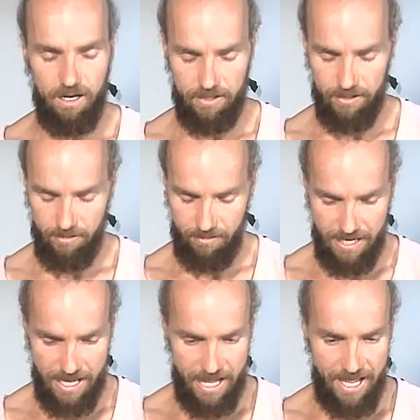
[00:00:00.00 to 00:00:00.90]
you
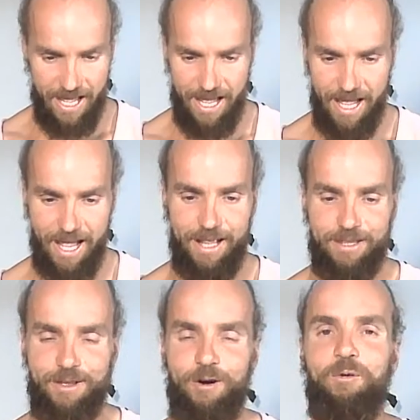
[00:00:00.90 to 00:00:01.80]

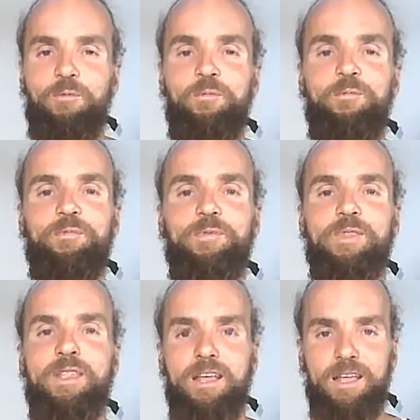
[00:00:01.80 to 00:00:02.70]
let go.
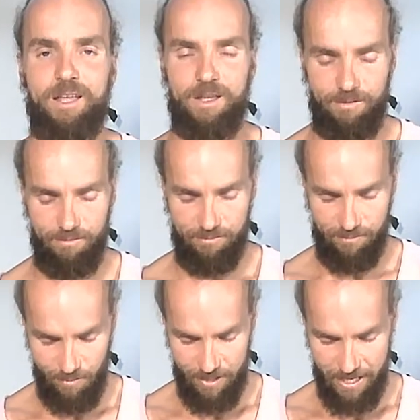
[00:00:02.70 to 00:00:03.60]

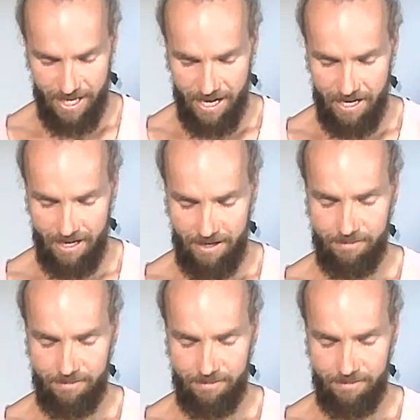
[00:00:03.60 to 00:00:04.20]
Fully in.